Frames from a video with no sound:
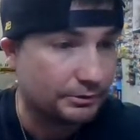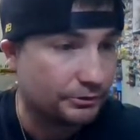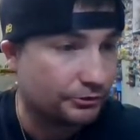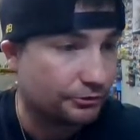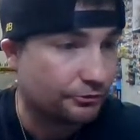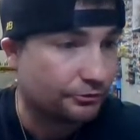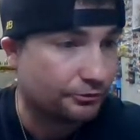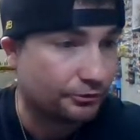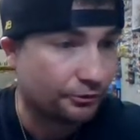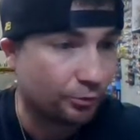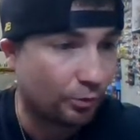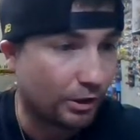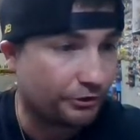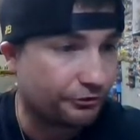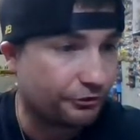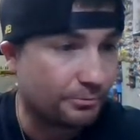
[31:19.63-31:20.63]
Just
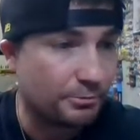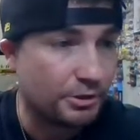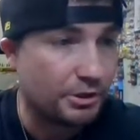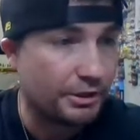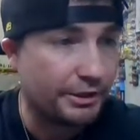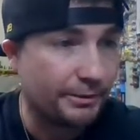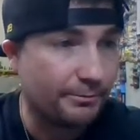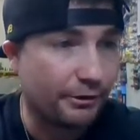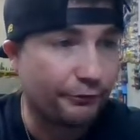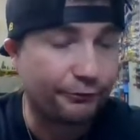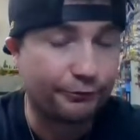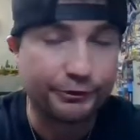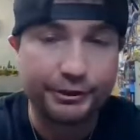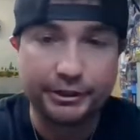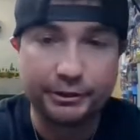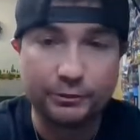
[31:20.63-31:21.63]
watch your money, my
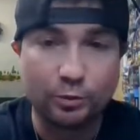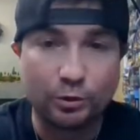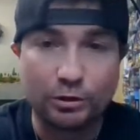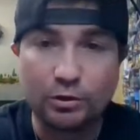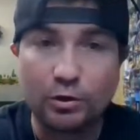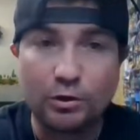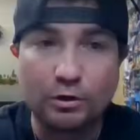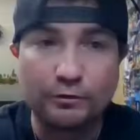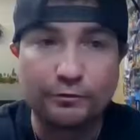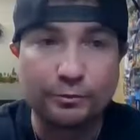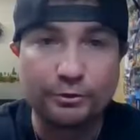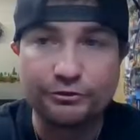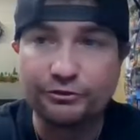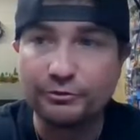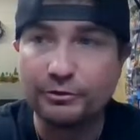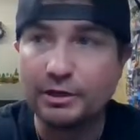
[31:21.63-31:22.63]
friend. Work hard for
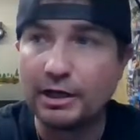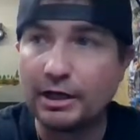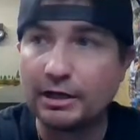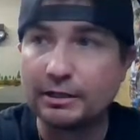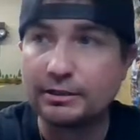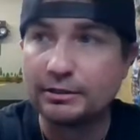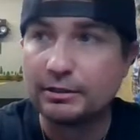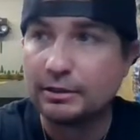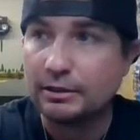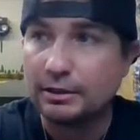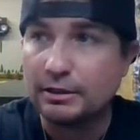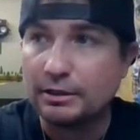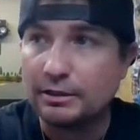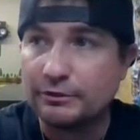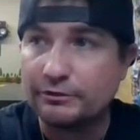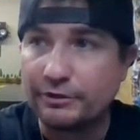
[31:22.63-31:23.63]
what you got.
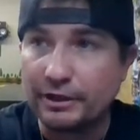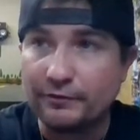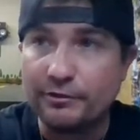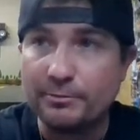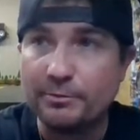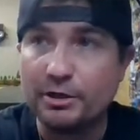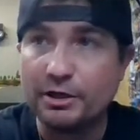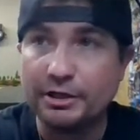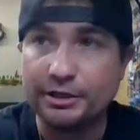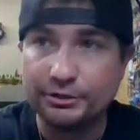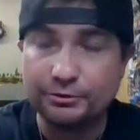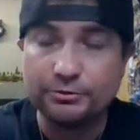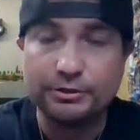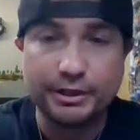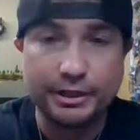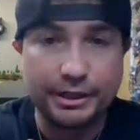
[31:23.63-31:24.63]
Save your money.
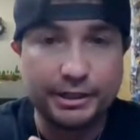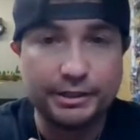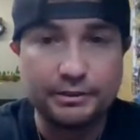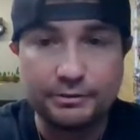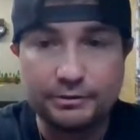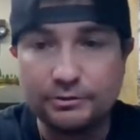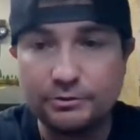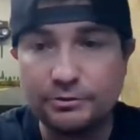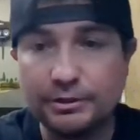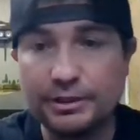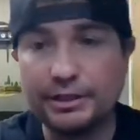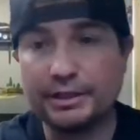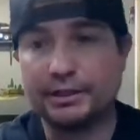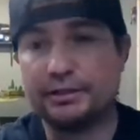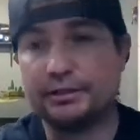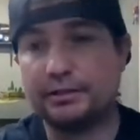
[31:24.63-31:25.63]
You'll get
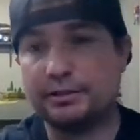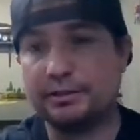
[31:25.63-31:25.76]
it.